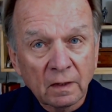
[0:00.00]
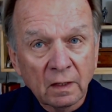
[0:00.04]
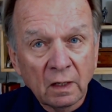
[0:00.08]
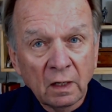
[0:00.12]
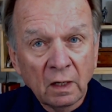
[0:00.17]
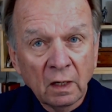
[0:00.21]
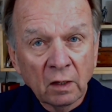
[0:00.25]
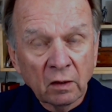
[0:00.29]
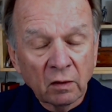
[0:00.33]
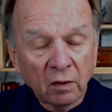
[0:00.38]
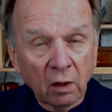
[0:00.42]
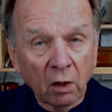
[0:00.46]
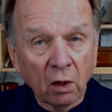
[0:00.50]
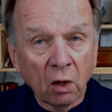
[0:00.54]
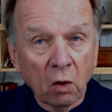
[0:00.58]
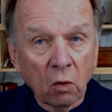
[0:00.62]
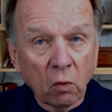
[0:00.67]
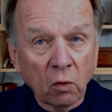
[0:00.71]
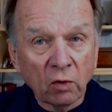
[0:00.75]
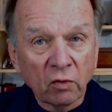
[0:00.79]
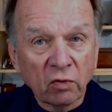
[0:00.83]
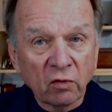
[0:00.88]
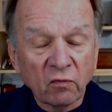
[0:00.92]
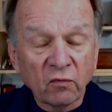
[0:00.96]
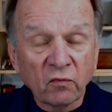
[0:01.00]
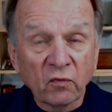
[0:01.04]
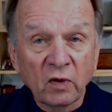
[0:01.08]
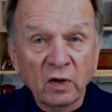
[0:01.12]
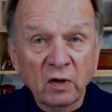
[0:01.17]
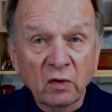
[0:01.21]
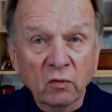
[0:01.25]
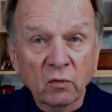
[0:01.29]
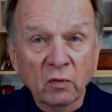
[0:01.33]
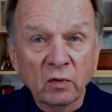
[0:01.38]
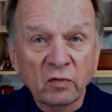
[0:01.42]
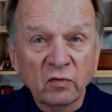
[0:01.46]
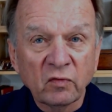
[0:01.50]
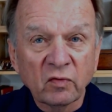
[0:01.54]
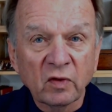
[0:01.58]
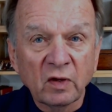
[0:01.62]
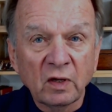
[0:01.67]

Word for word: The lower the frequency,